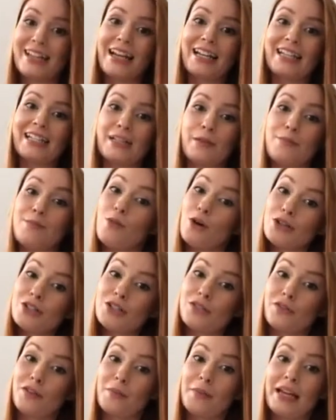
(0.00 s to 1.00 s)
is a
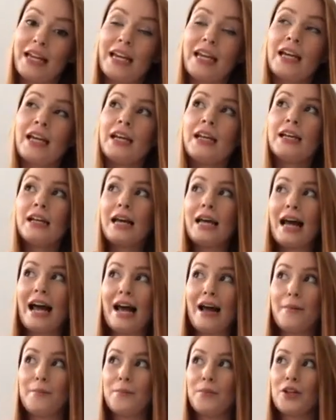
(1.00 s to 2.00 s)
must for me.
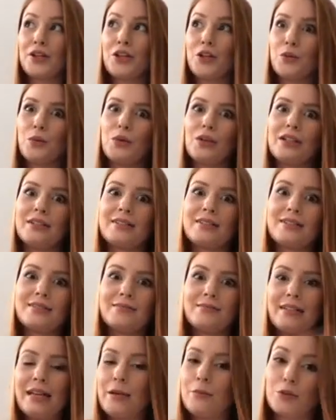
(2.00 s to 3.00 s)

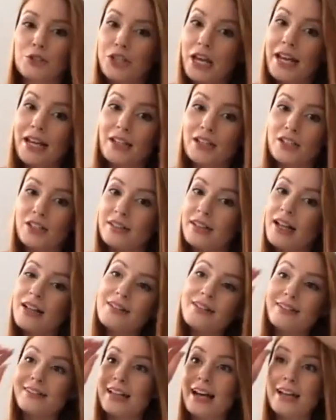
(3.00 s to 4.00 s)
It will change, and
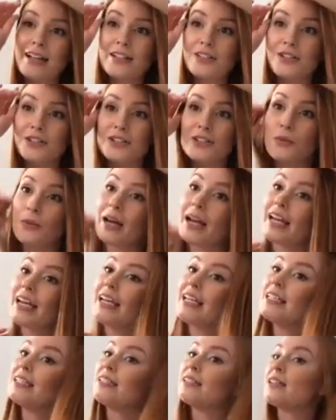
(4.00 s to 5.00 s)
that is just the way
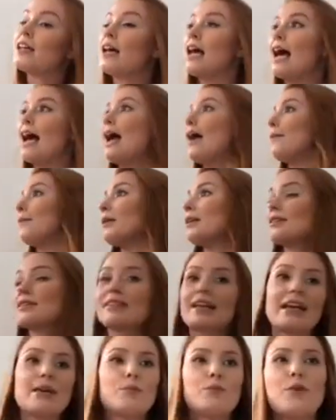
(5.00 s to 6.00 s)
it is.
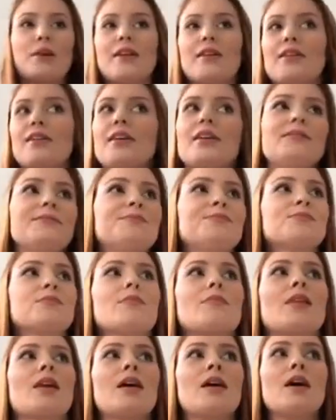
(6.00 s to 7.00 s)
Same with
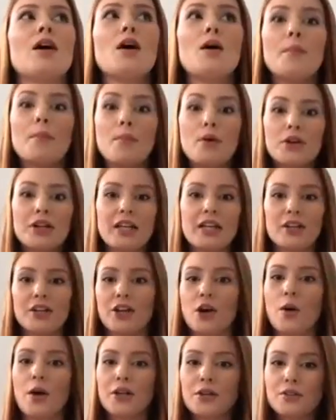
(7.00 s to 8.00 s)
money. You
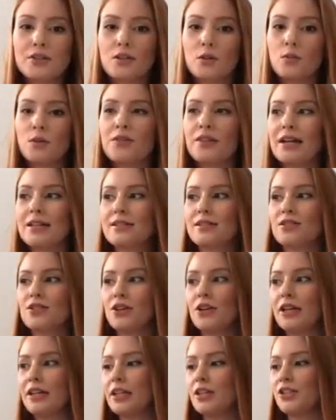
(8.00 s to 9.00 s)
know, are you someone that's
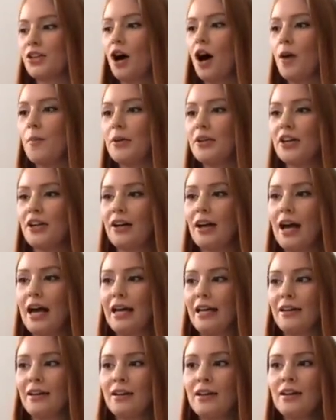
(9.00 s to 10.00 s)
stuck in a job and you're
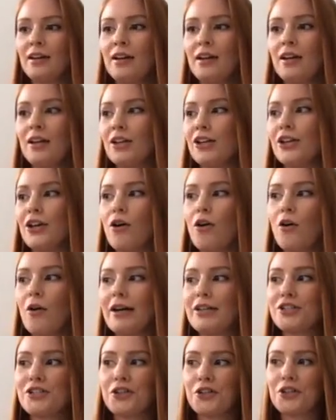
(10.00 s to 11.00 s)
like, you know, oh,
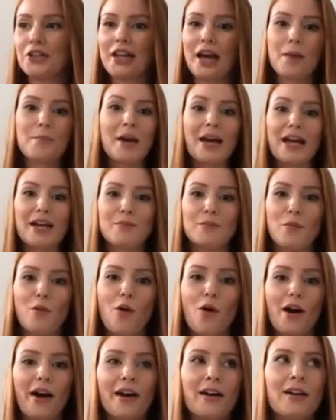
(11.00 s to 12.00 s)
I should get paid
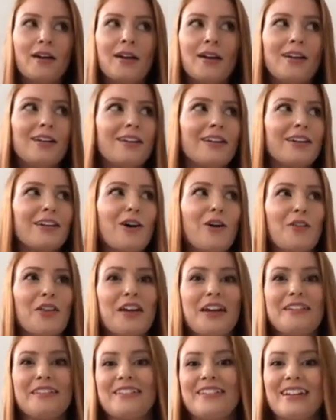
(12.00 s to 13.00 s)
more, you know,
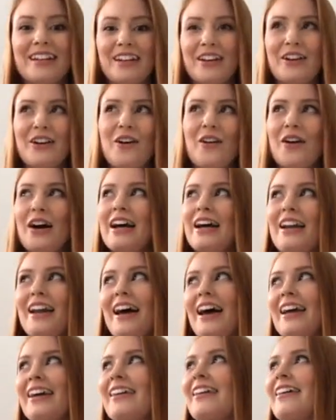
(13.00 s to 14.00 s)
then, you know,
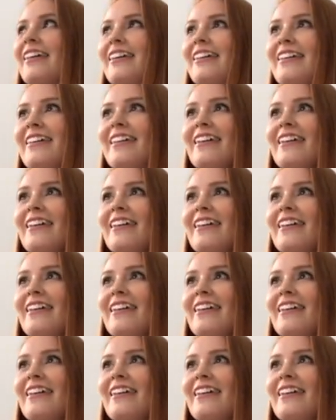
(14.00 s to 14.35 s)
like,